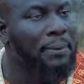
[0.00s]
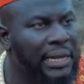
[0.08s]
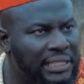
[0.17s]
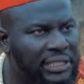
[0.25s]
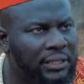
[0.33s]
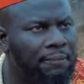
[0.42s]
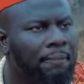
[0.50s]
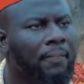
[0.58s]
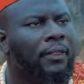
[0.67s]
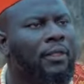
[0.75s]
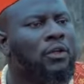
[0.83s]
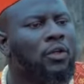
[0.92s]
Please,
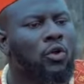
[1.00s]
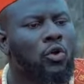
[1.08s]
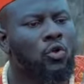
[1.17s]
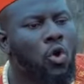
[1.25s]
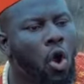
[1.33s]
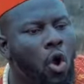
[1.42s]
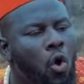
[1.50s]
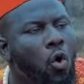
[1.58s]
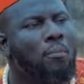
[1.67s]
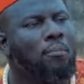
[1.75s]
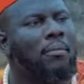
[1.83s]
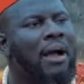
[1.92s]
go
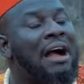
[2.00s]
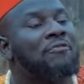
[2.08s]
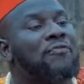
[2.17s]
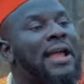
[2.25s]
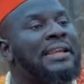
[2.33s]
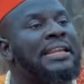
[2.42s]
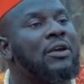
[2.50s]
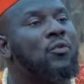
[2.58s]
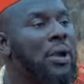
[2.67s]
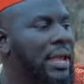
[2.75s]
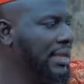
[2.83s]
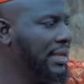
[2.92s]
home and find a
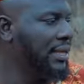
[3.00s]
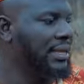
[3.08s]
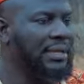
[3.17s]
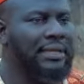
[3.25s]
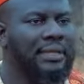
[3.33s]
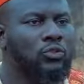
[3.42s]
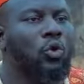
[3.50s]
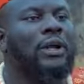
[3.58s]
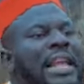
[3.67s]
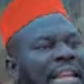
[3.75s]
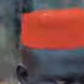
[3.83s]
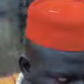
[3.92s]
way to
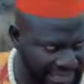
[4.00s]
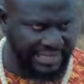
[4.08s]
clear the